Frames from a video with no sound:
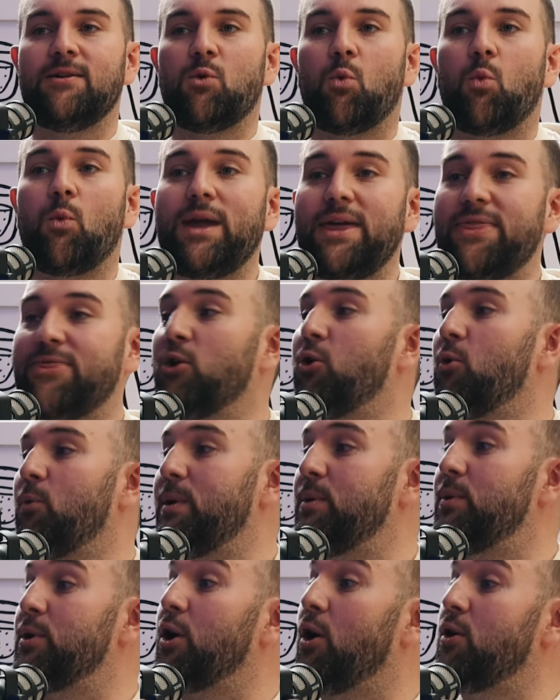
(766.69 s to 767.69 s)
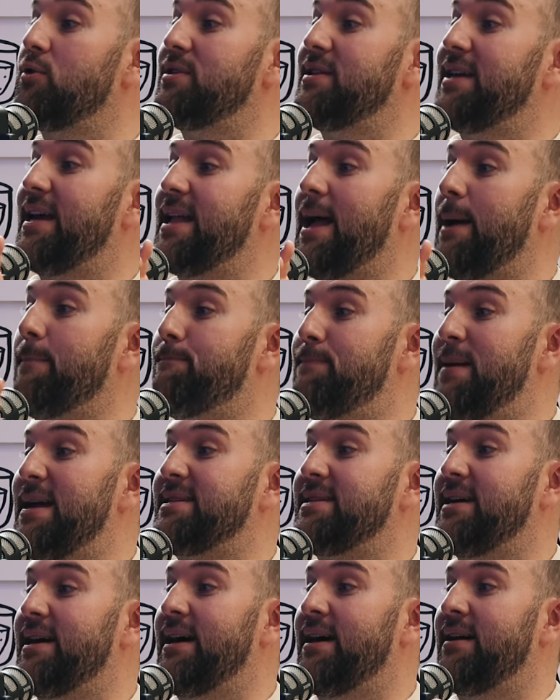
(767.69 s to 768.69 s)
We thought we were going to get a
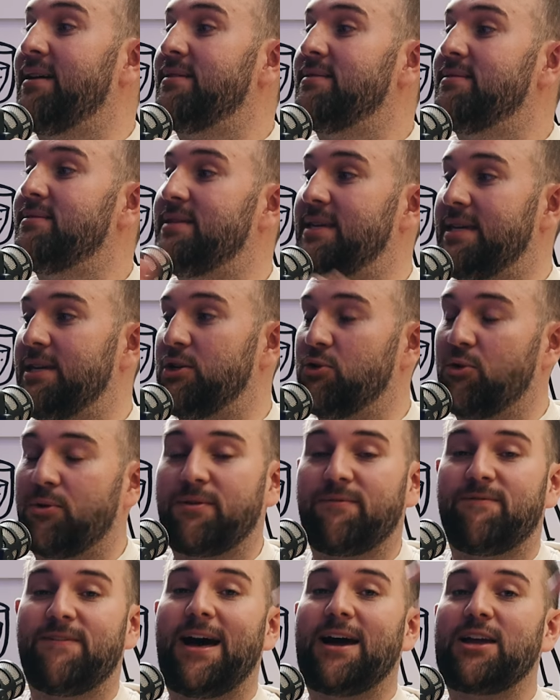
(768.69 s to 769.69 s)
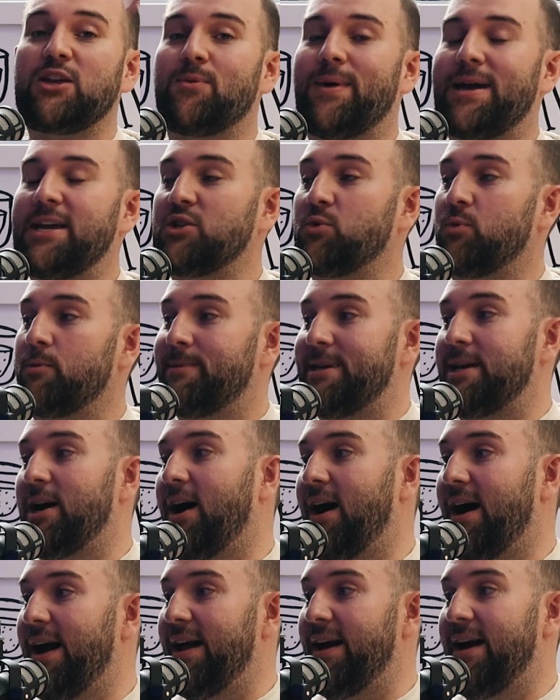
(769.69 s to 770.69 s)
better deal. The valuation would be
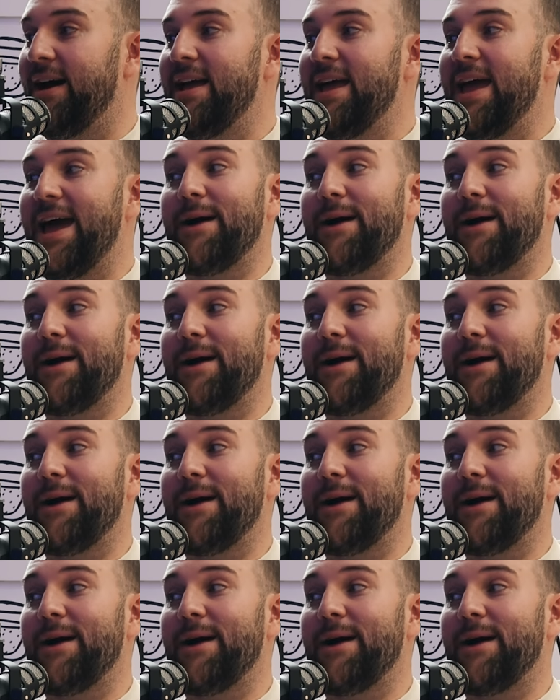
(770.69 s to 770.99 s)
higher.